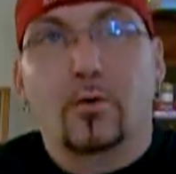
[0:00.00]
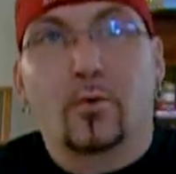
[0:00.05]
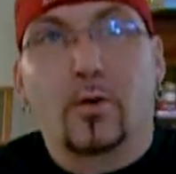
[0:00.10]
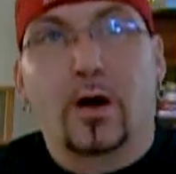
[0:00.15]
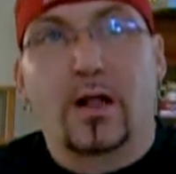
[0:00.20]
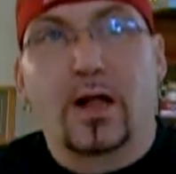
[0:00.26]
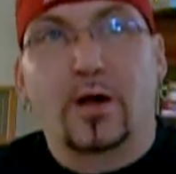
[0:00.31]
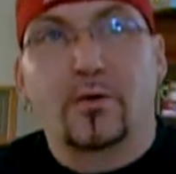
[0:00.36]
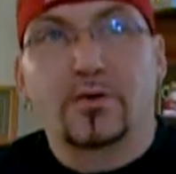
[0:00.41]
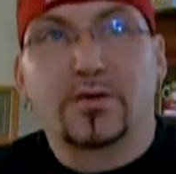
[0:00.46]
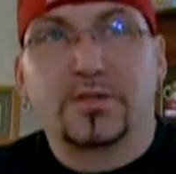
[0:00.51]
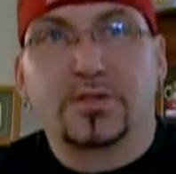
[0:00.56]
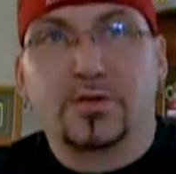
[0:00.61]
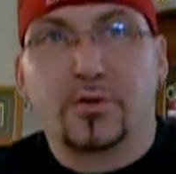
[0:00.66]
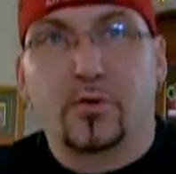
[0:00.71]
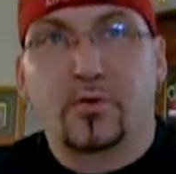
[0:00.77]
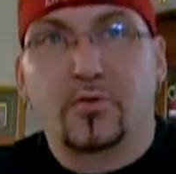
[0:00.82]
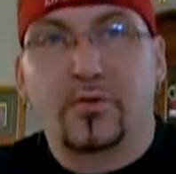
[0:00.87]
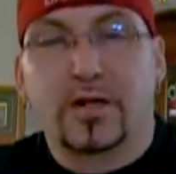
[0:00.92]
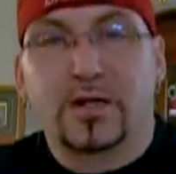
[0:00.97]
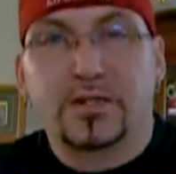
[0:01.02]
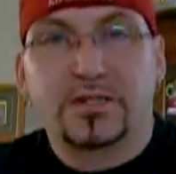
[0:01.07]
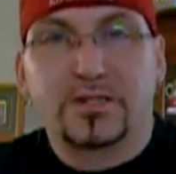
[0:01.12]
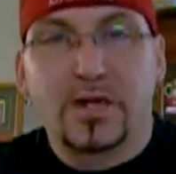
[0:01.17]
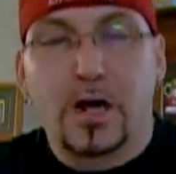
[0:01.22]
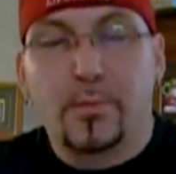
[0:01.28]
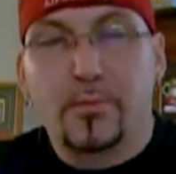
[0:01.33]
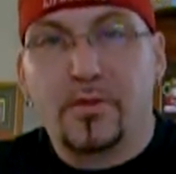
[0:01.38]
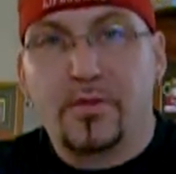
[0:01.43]
Well, I was told that
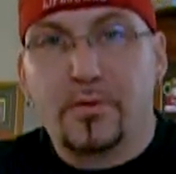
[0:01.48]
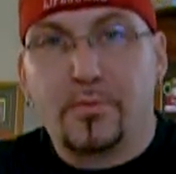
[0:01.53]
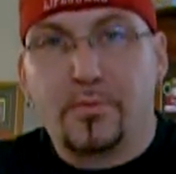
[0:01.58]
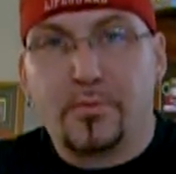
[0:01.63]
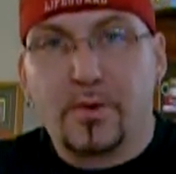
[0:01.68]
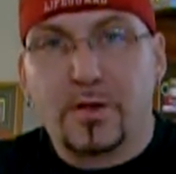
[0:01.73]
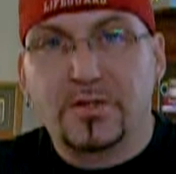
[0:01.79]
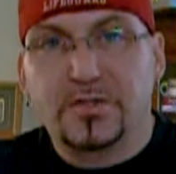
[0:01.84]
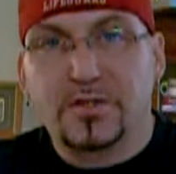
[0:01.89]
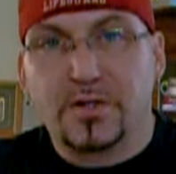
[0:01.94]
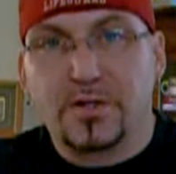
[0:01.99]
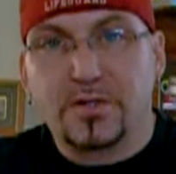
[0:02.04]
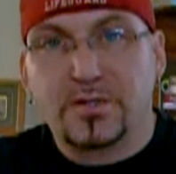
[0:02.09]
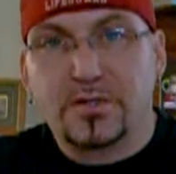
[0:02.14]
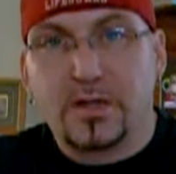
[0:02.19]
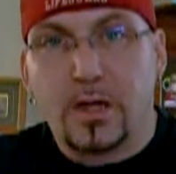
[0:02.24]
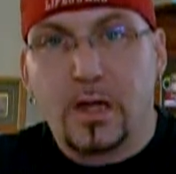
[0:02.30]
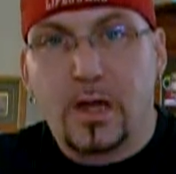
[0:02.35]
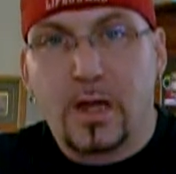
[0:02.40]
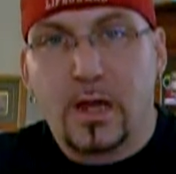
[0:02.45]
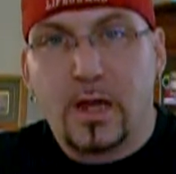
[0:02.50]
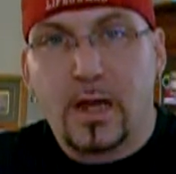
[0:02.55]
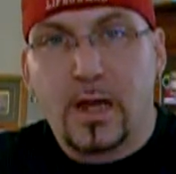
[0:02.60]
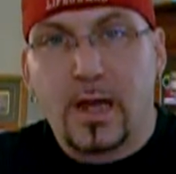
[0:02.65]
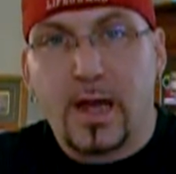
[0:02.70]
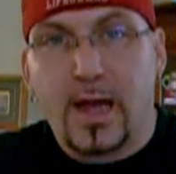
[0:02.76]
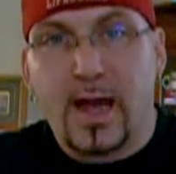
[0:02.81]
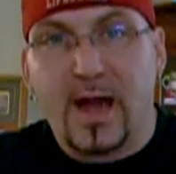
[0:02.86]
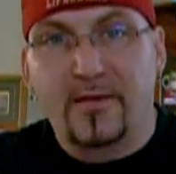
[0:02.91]
some of the prisoners
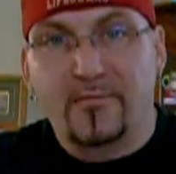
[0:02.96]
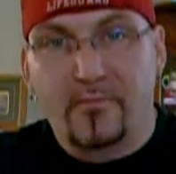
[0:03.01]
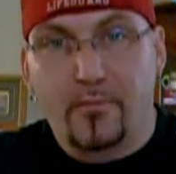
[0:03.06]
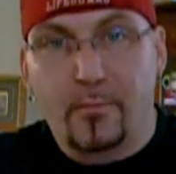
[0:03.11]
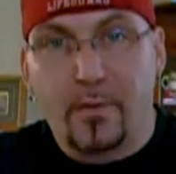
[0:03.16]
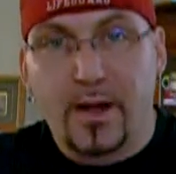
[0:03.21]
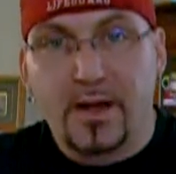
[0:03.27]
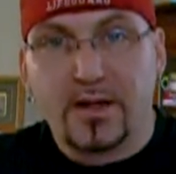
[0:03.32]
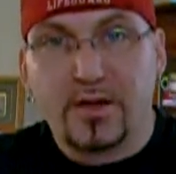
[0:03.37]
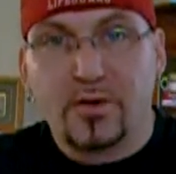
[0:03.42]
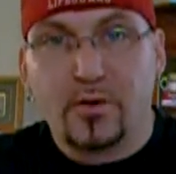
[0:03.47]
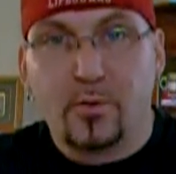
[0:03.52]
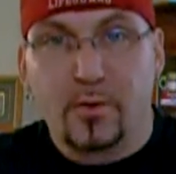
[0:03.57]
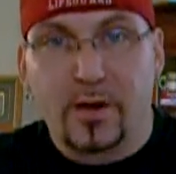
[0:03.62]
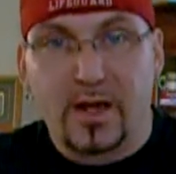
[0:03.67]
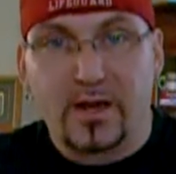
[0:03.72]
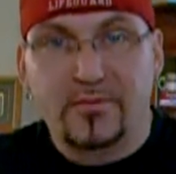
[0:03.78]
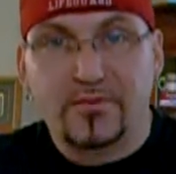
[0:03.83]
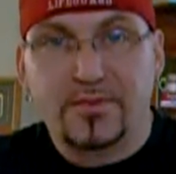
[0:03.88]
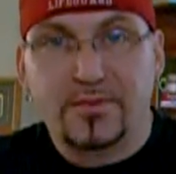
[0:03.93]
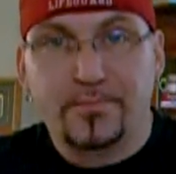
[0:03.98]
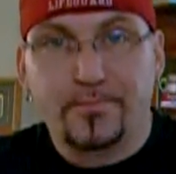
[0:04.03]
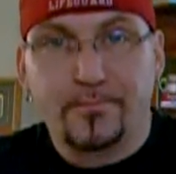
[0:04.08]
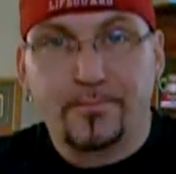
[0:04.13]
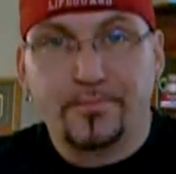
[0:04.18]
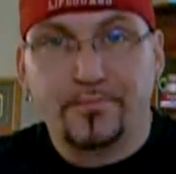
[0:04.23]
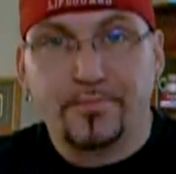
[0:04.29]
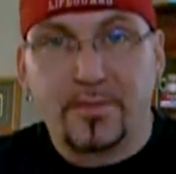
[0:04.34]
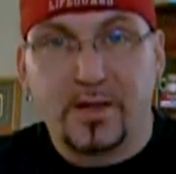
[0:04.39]
have microwaves
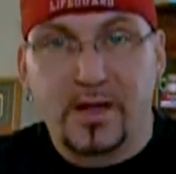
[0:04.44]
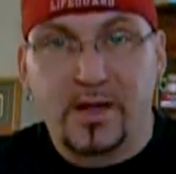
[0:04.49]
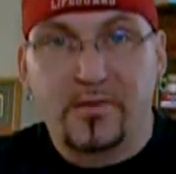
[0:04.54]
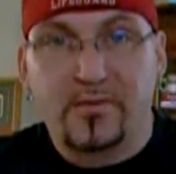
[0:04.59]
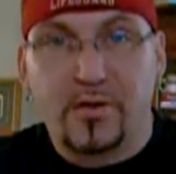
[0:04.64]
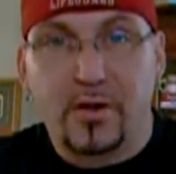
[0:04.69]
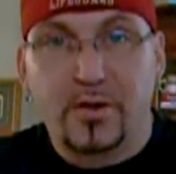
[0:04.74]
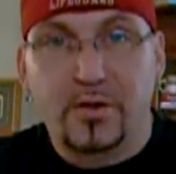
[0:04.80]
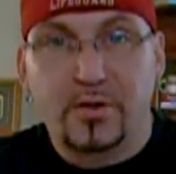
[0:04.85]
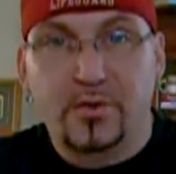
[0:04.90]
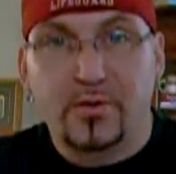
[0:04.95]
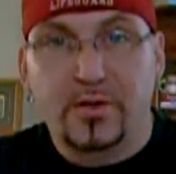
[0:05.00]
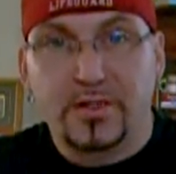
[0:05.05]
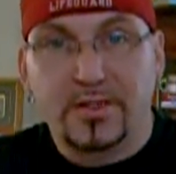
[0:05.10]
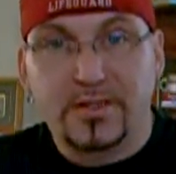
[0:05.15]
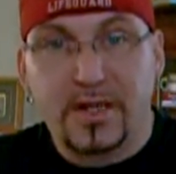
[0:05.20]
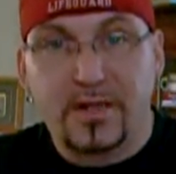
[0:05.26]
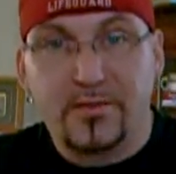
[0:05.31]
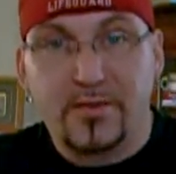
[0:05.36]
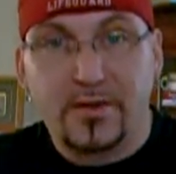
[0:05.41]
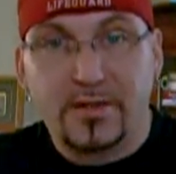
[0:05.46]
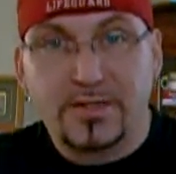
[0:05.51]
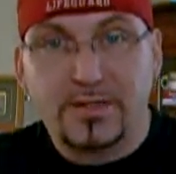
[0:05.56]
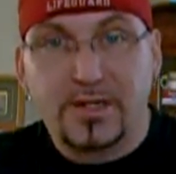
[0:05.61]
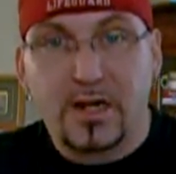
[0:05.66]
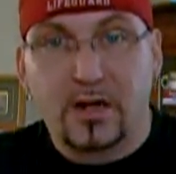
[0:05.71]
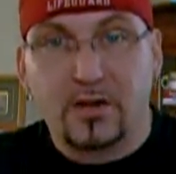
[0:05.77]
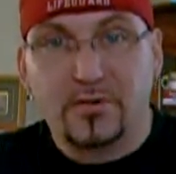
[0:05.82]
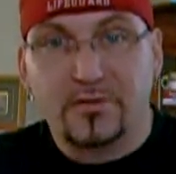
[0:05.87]
in their units, in their
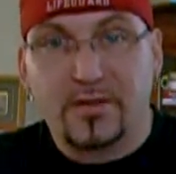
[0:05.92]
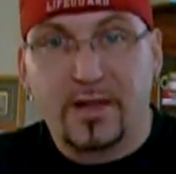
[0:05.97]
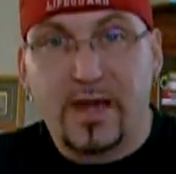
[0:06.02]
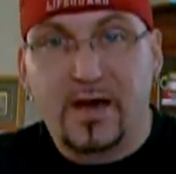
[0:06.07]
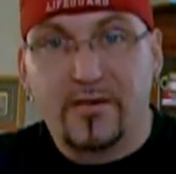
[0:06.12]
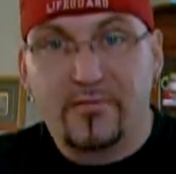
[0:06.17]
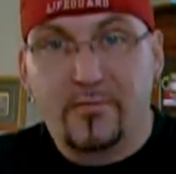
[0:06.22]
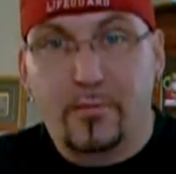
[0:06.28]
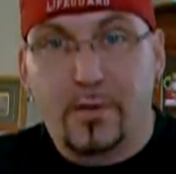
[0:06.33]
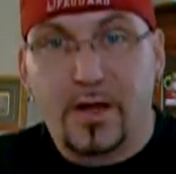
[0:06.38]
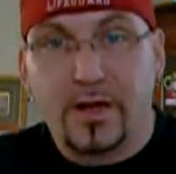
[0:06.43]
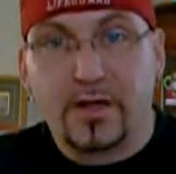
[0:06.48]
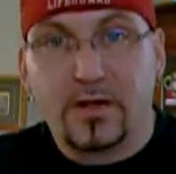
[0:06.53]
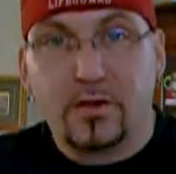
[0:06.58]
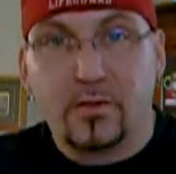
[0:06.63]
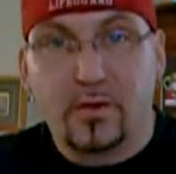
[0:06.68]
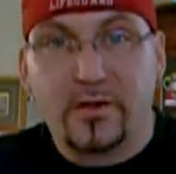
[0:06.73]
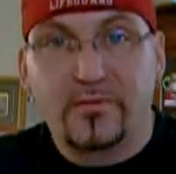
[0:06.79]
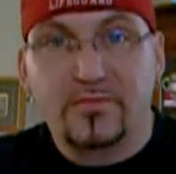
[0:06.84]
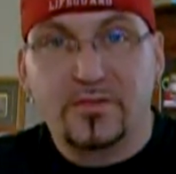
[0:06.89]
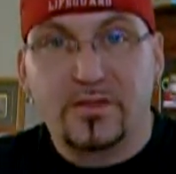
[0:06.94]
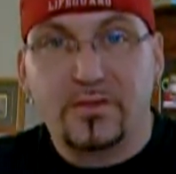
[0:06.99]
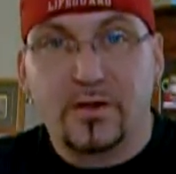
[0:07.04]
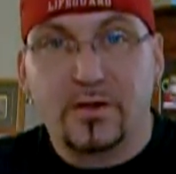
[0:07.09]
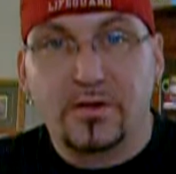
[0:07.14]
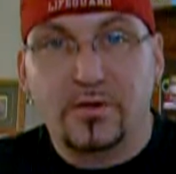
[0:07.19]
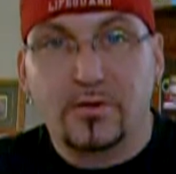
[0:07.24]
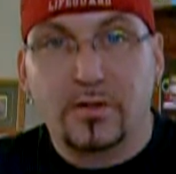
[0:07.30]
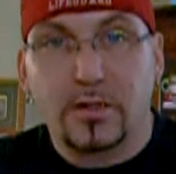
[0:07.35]
cells. They have microwaves in
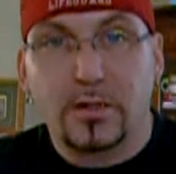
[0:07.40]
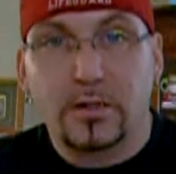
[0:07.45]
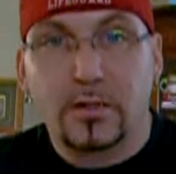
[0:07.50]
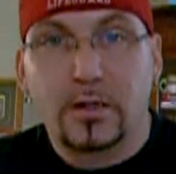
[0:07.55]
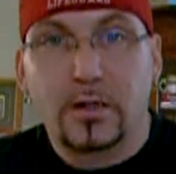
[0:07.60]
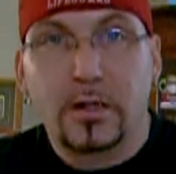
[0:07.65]
their unit.